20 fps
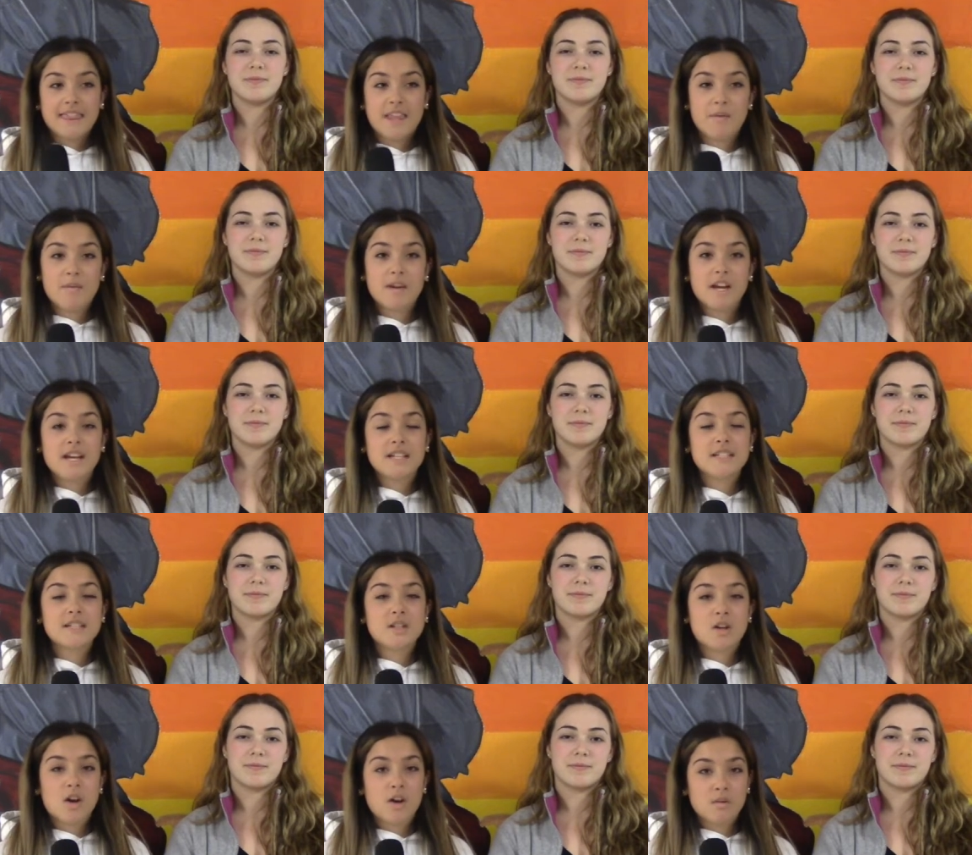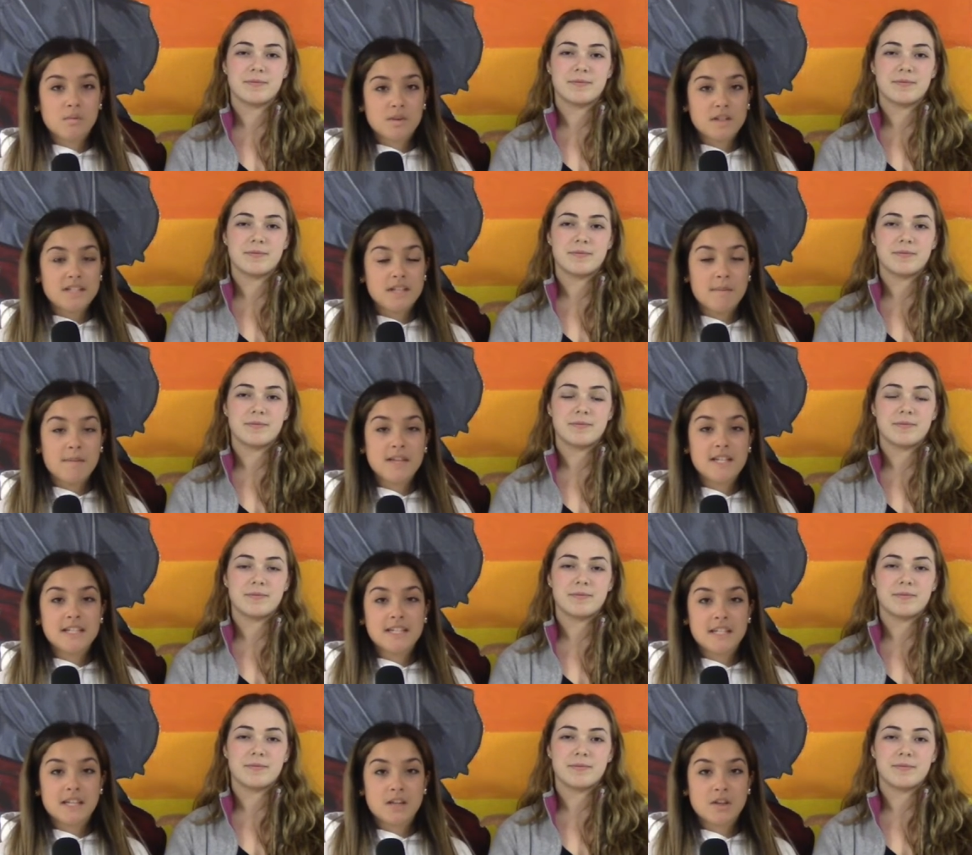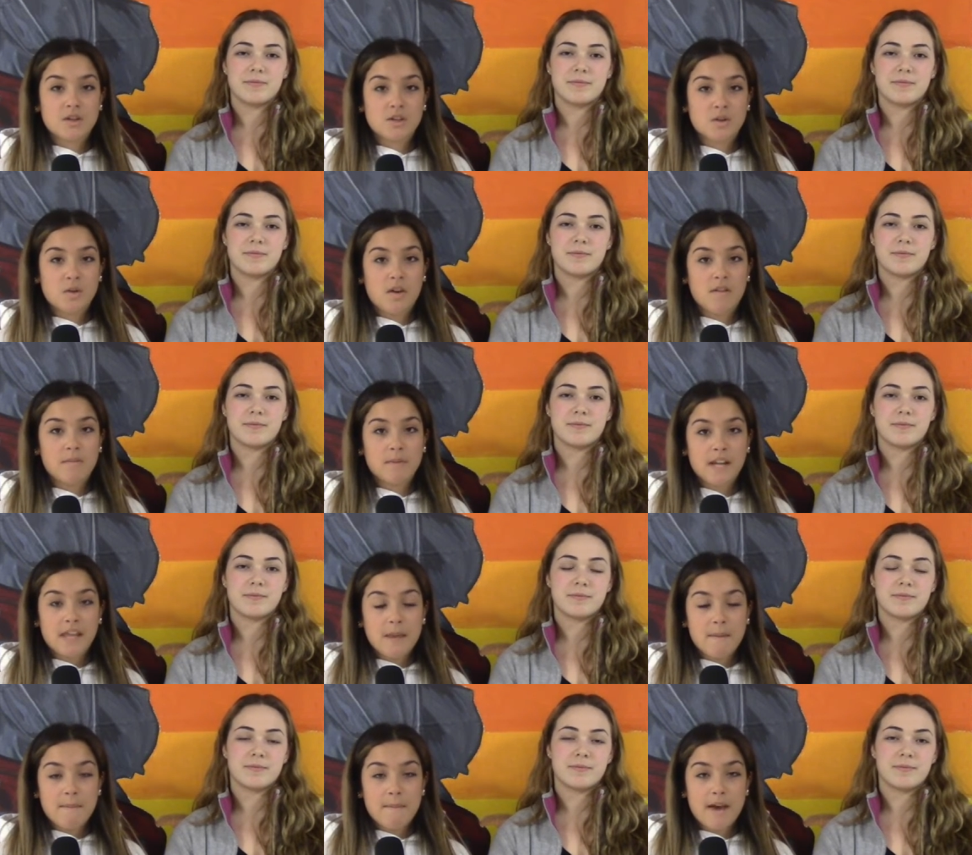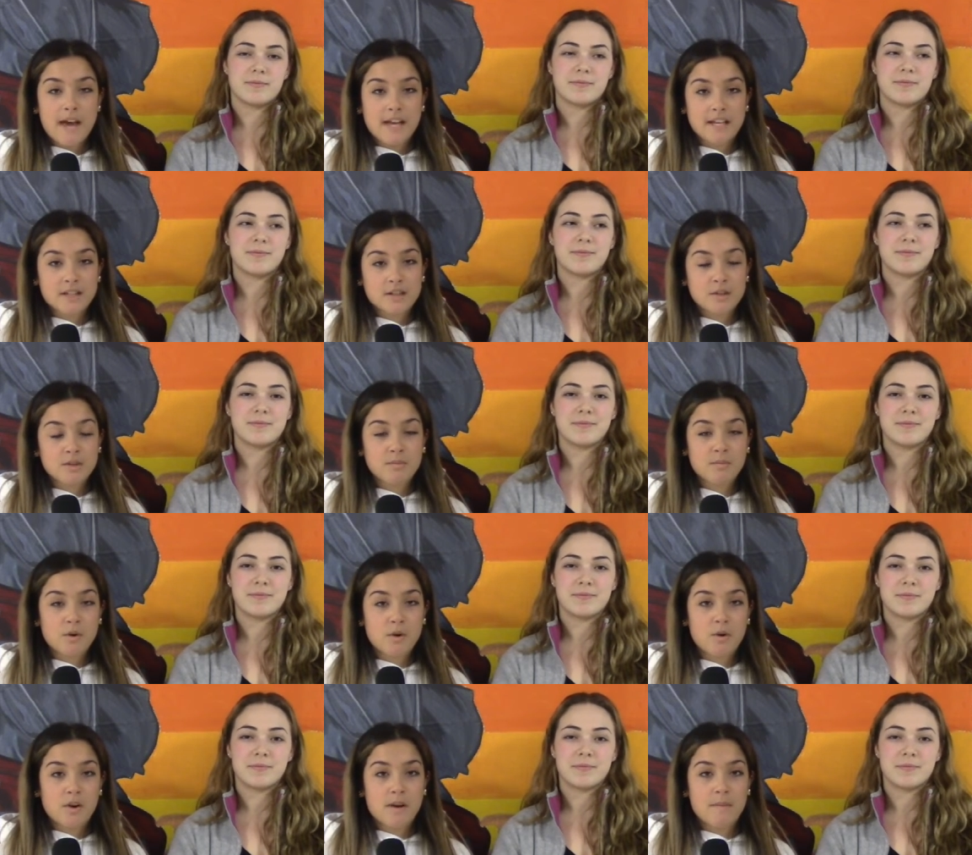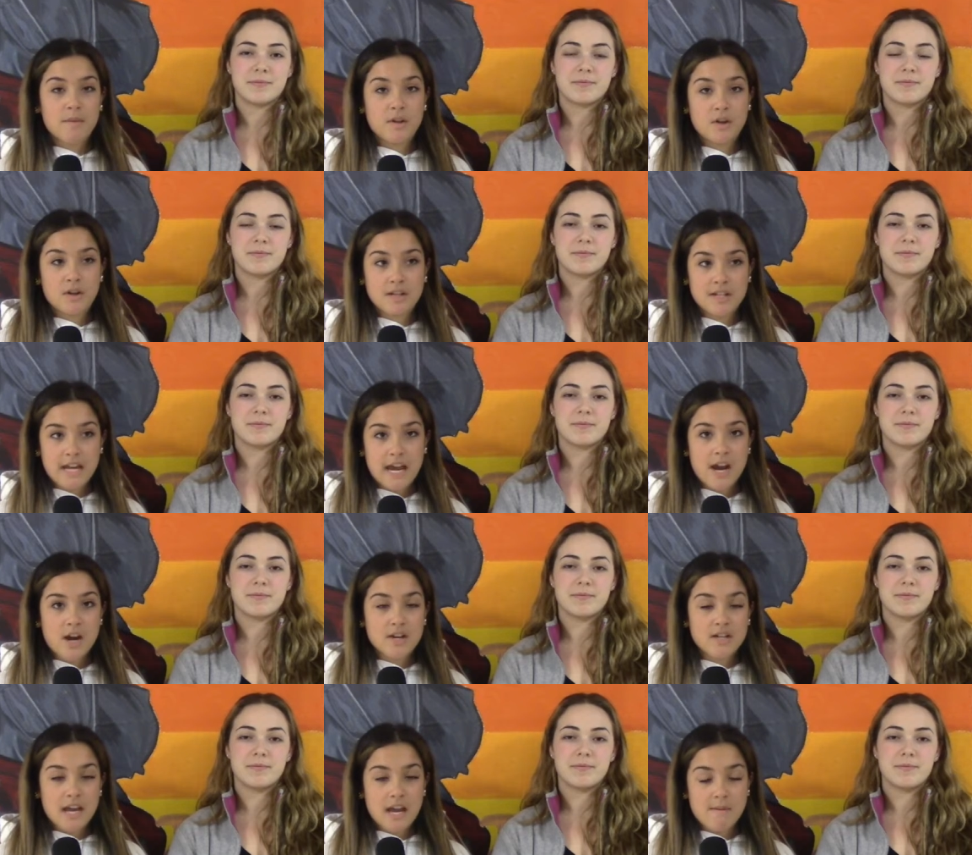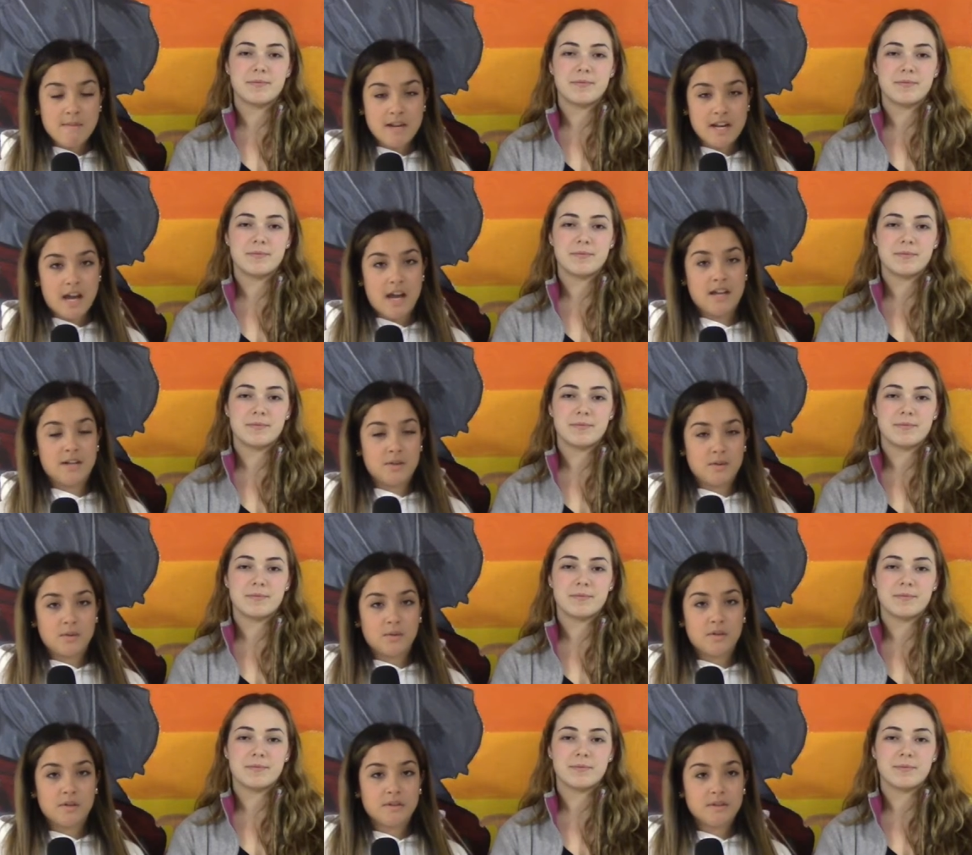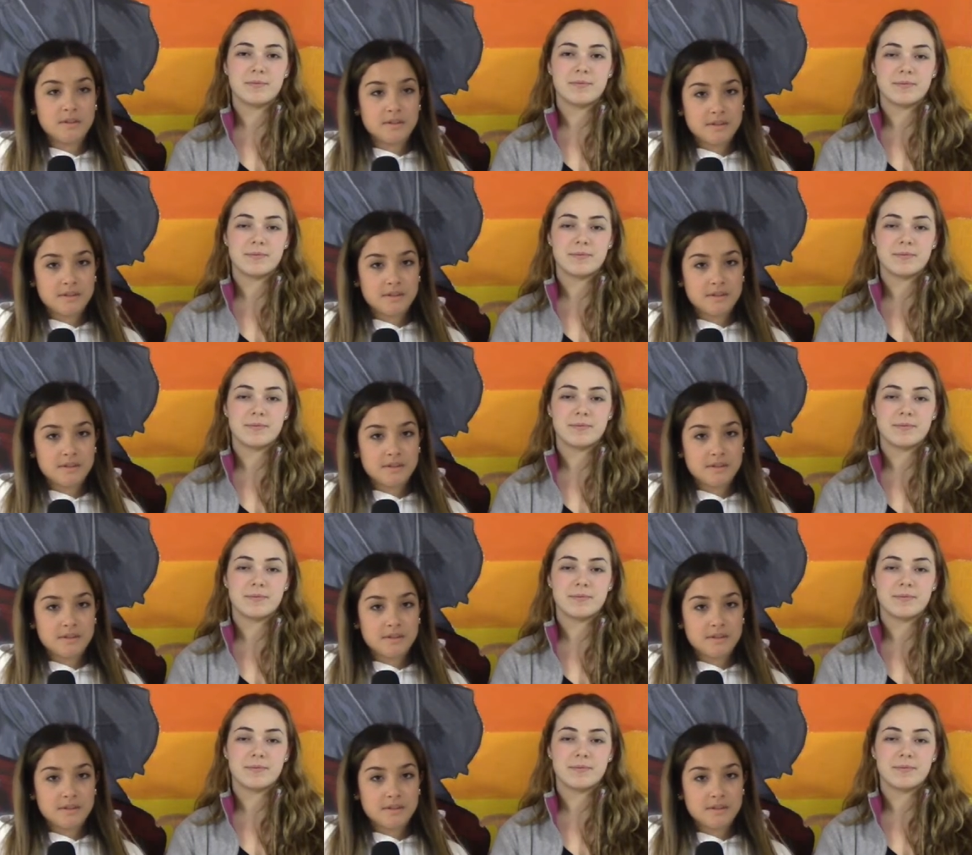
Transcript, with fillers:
Speaker 1: Then we got to talk with some of the seniors who have been in the Masquers program their entire time in high school.